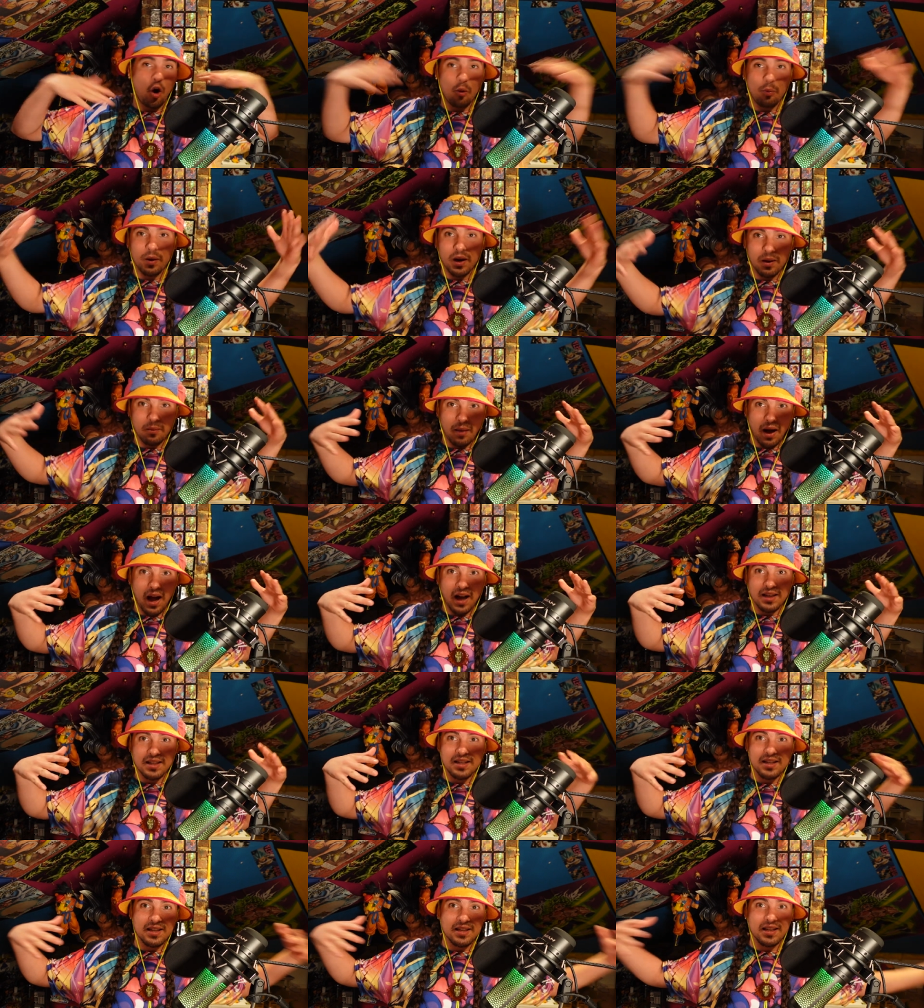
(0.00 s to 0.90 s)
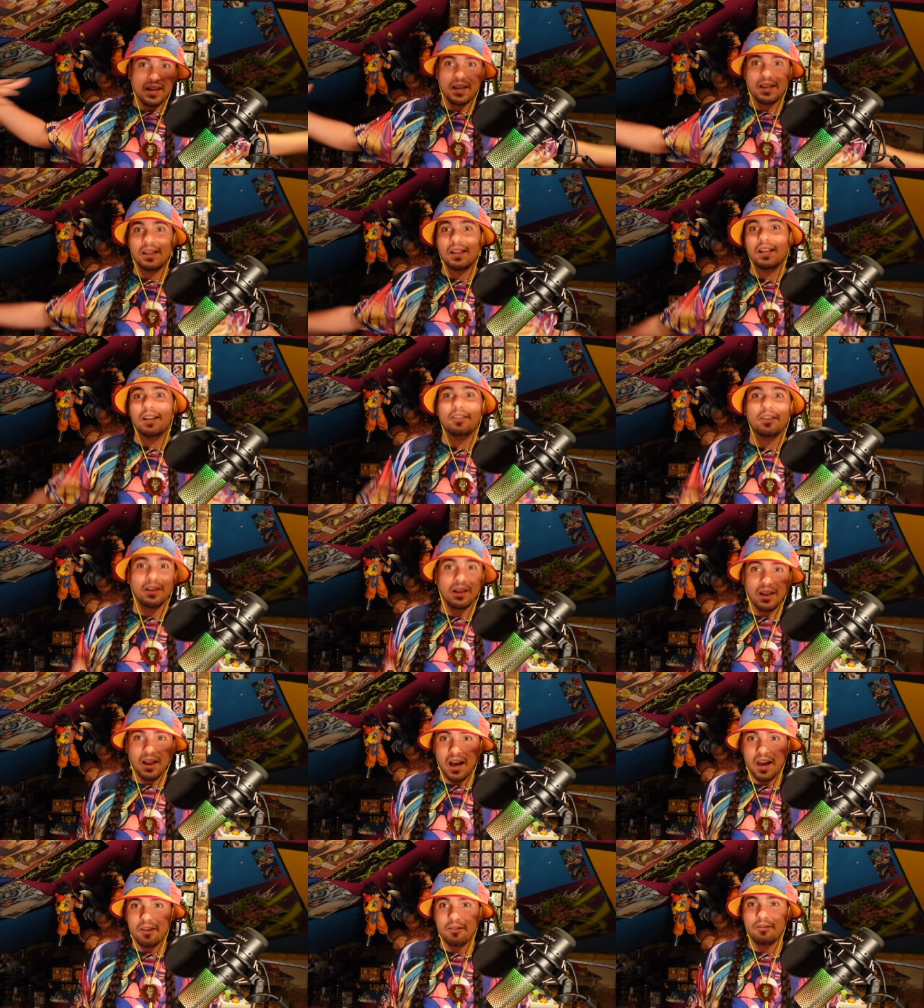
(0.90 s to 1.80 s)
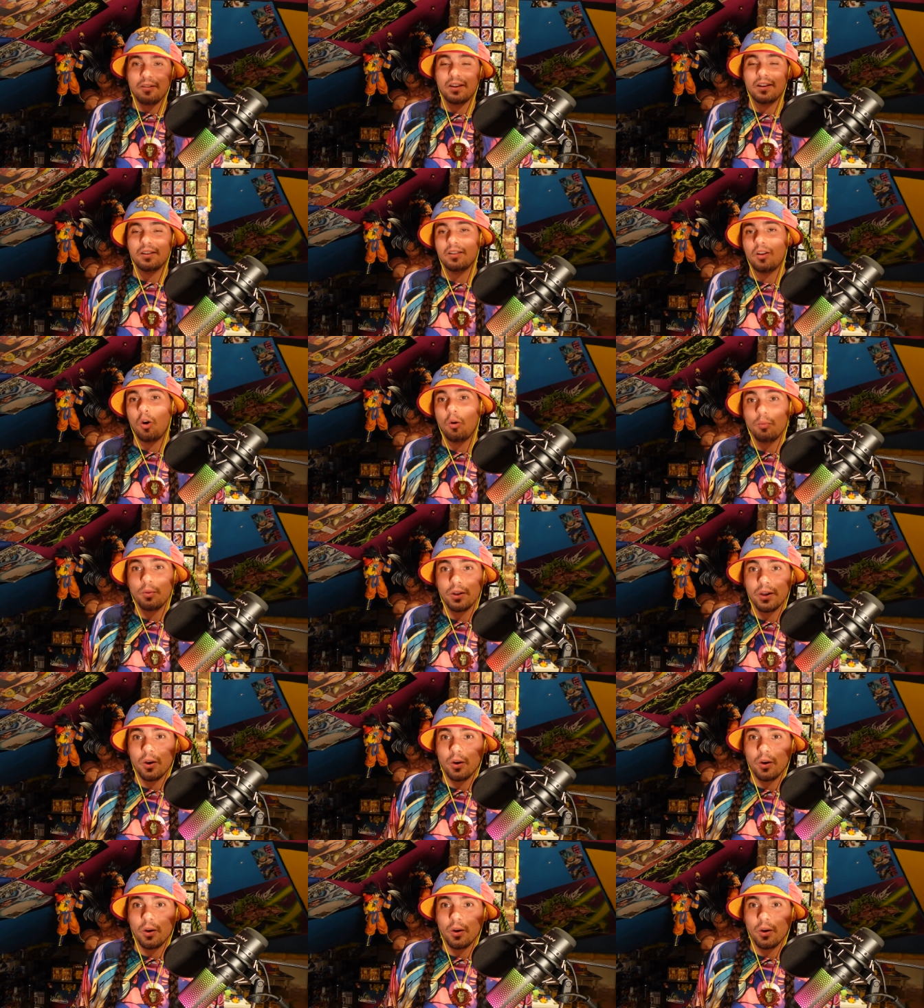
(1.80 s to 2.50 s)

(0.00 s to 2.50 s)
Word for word: opening boxes and living the life and hopefully